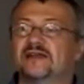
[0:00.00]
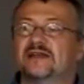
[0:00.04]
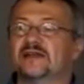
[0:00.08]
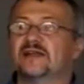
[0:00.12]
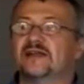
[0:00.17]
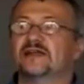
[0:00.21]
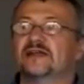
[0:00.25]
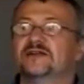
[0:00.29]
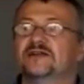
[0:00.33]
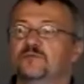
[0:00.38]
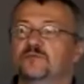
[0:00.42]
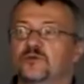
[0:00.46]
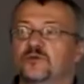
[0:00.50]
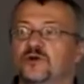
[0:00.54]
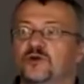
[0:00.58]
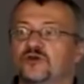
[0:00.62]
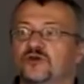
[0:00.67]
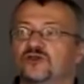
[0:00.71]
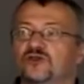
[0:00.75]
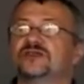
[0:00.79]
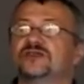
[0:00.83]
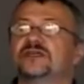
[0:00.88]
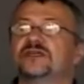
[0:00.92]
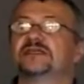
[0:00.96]
and
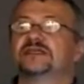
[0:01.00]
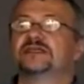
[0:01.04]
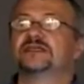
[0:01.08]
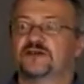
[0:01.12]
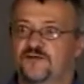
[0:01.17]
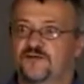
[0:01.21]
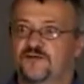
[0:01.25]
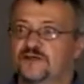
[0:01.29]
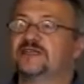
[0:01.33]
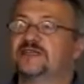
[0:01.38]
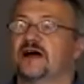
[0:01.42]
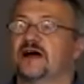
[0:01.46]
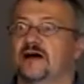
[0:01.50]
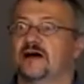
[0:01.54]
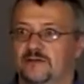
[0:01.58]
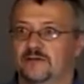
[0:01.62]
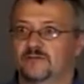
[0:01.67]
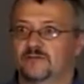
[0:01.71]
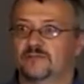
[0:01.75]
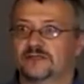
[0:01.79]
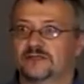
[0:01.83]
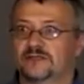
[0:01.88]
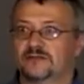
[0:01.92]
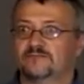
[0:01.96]
emerged at different
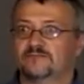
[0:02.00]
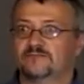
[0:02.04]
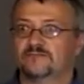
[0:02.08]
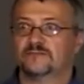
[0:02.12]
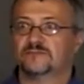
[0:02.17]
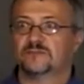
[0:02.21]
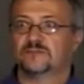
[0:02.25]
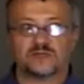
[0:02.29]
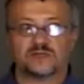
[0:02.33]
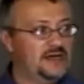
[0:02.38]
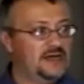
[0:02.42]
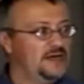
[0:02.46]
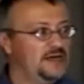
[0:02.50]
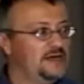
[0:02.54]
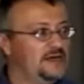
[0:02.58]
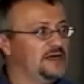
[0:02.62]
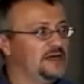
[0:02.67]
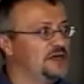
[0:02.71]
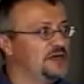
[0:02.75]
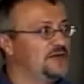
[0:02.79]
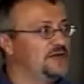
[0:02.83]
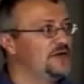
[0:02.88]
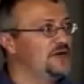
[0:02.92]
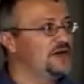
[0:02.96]
times, okay, in a
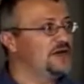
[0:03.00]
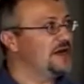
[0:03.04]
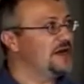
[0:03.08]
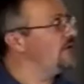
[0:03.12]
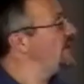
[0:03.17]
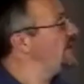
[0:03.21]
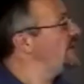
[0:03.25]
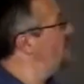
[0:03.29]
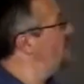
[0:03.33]
given area.